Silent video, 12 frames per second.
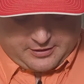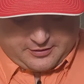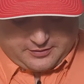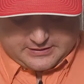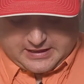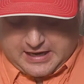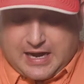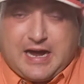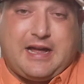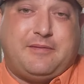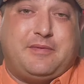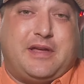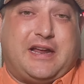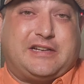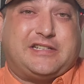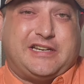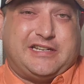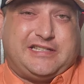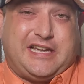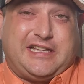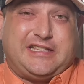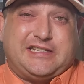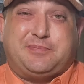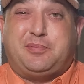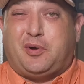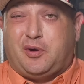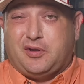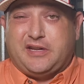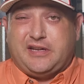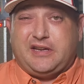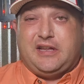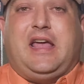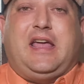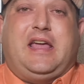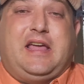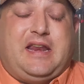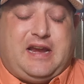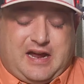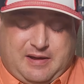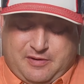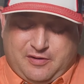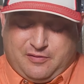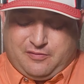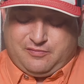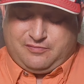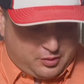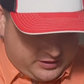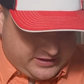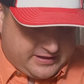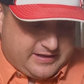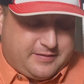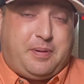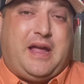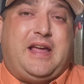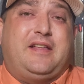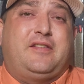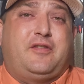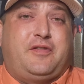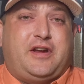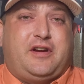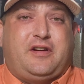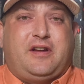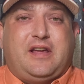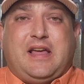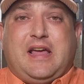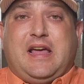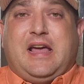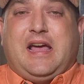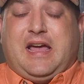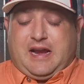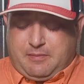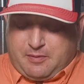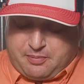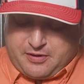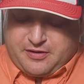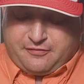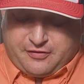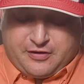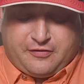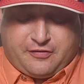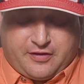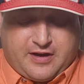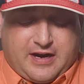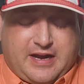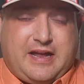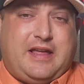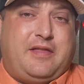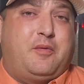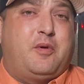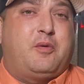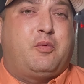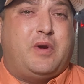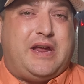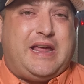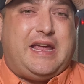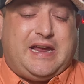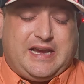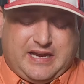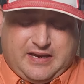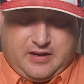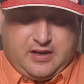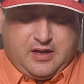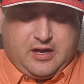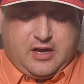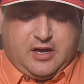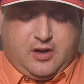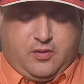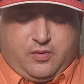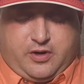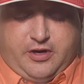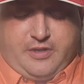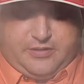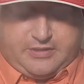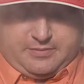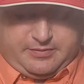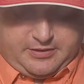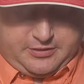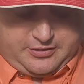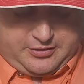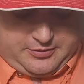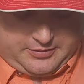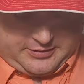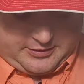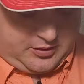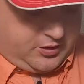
do is I'm actually gonna take this, pull it, and I'm gonna put it in these pans over here, and I'm gonna put it in the fridge for the night. And then when we reheat it, we're gonna use some of these juices.